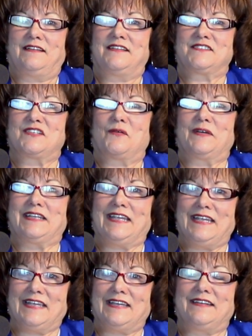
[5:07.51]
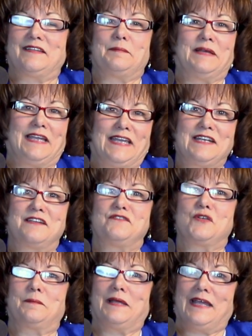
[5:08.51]
So again, the pain of
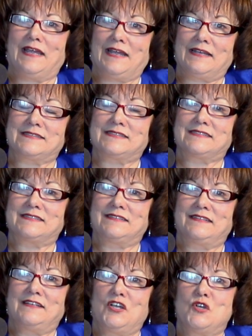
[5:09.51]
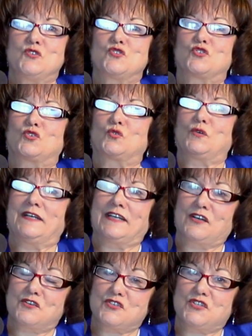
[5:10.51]
your past
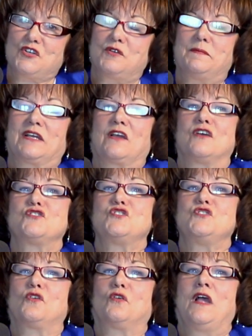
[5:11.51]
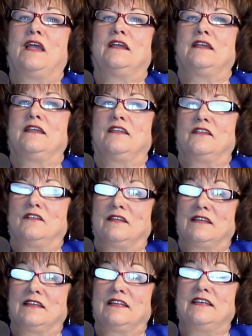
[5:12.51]
triggers you because you're
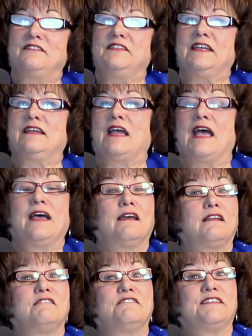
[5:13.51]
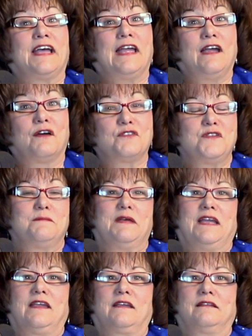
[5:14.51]
living out a vow you
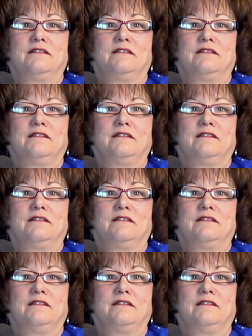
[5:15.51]
make.